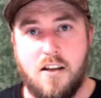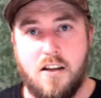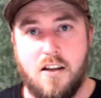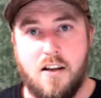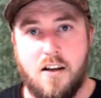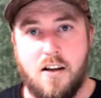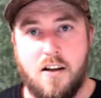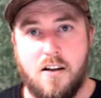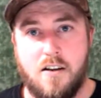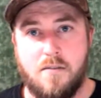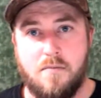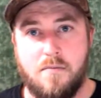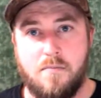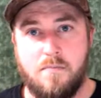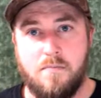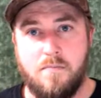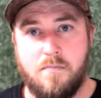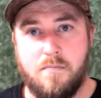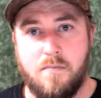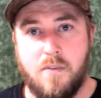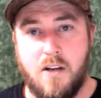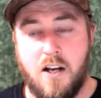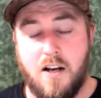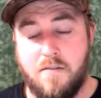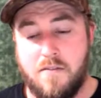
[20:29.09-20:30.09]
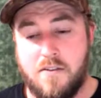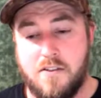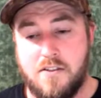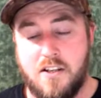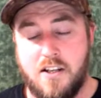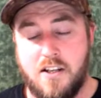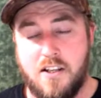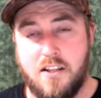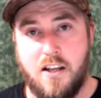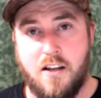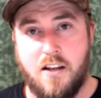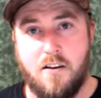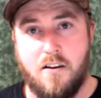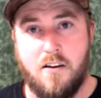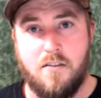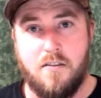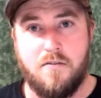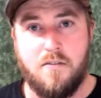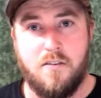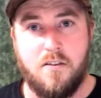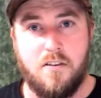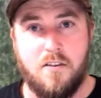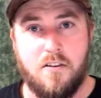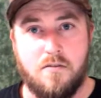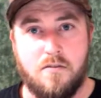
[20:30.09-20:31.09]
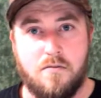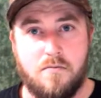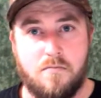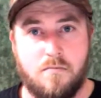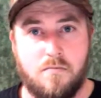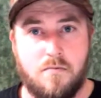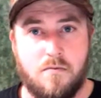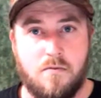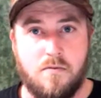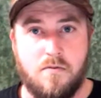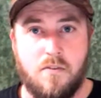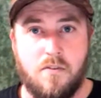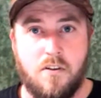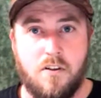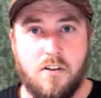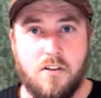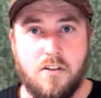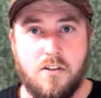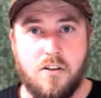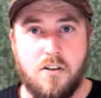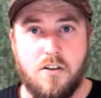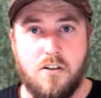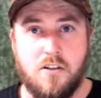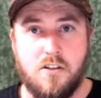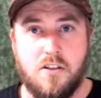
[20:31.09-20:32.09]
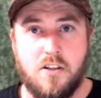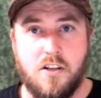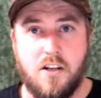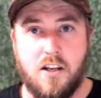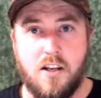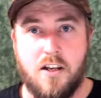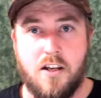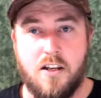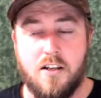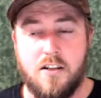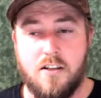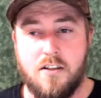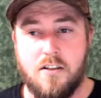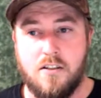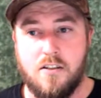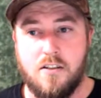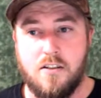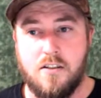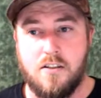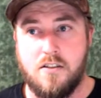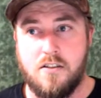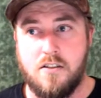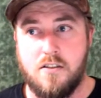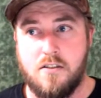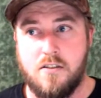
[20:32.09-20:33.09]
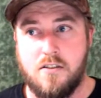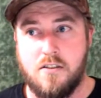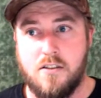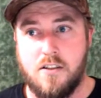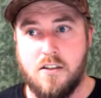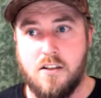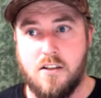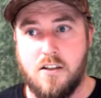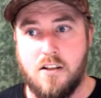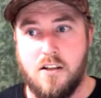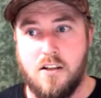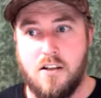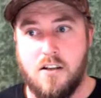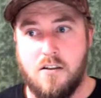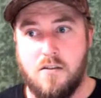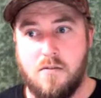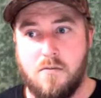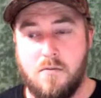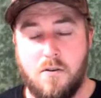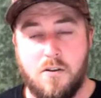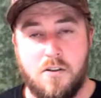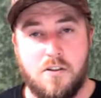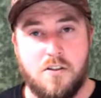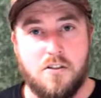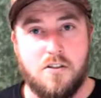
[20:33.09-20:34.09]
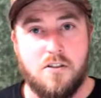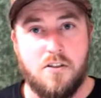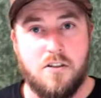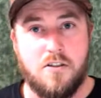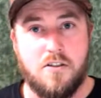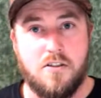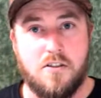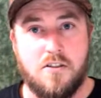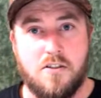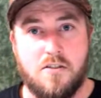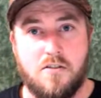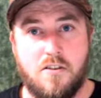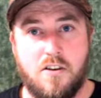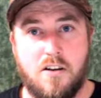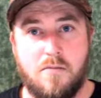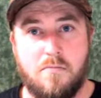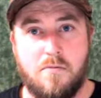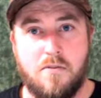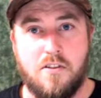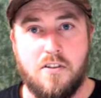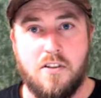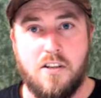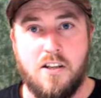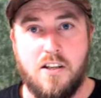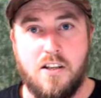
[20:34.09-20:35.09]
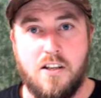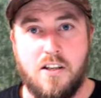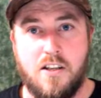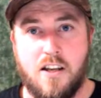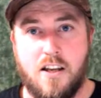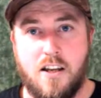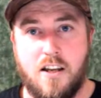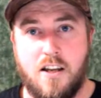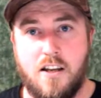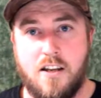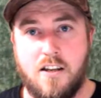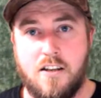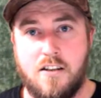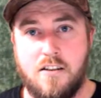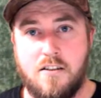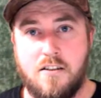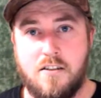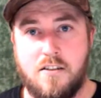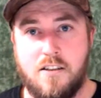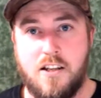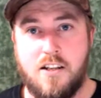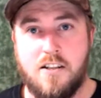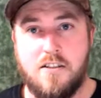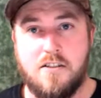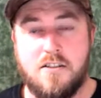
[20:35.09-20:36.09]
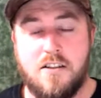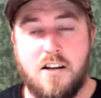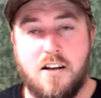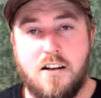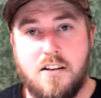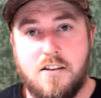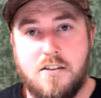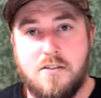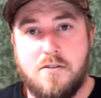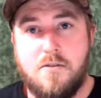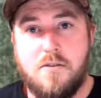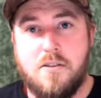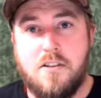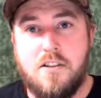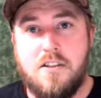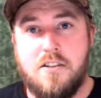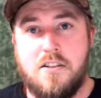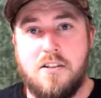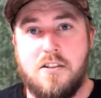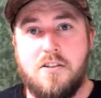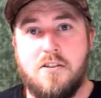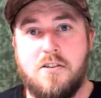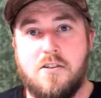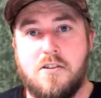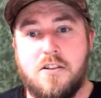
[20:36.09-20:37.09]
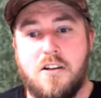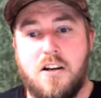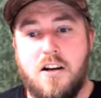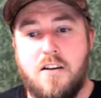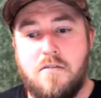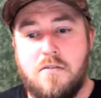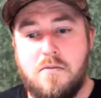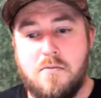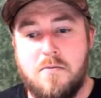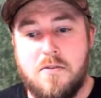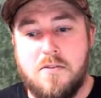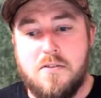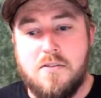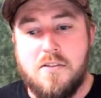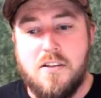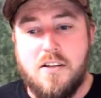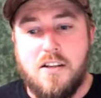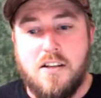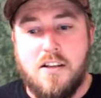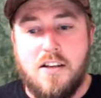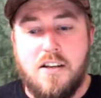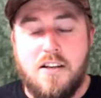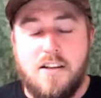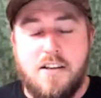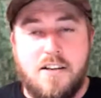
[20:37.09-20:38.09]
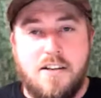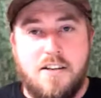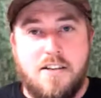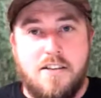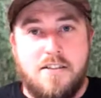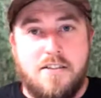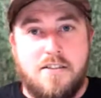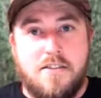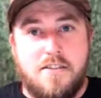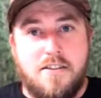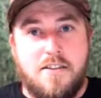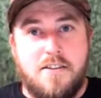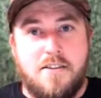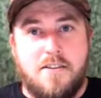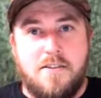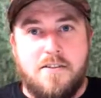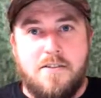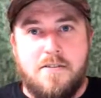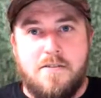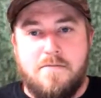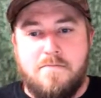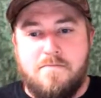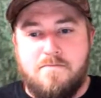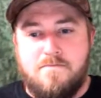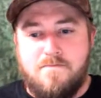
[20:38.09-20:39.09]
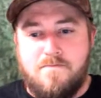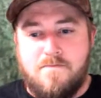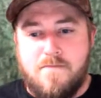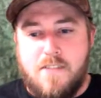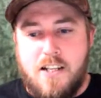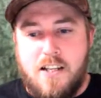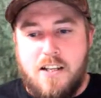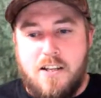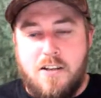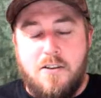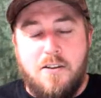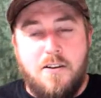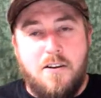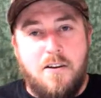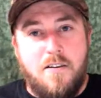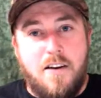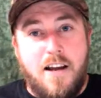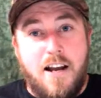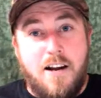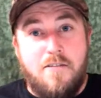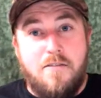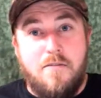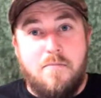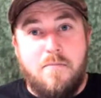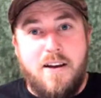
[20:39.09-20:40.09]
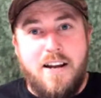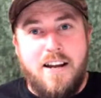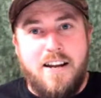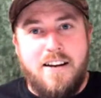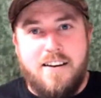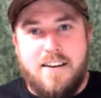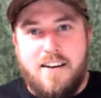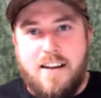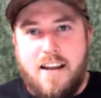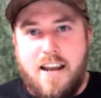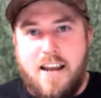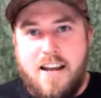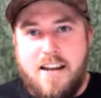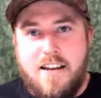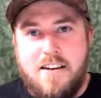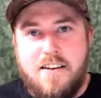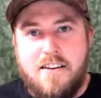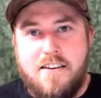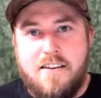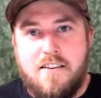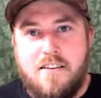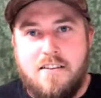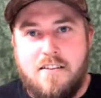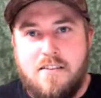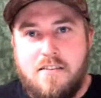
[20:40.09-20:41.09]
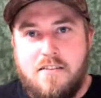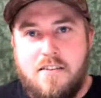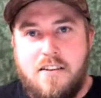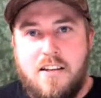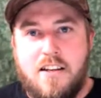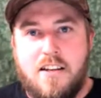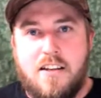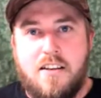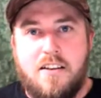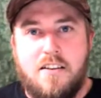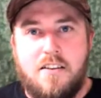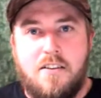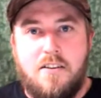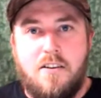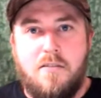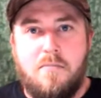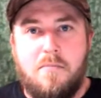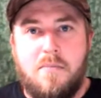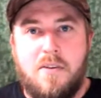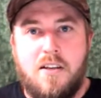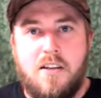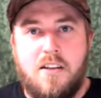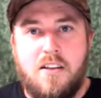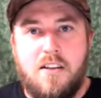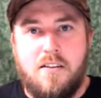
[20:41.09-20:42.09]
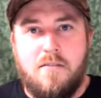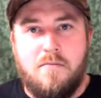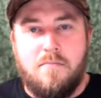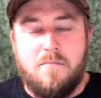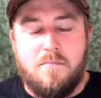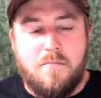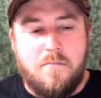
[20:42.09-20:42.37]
after seeing that, I followed Josh and watched Josh's stream with Nick, and then started talking to Josh afterwards. So good old Aquamate and Nick got me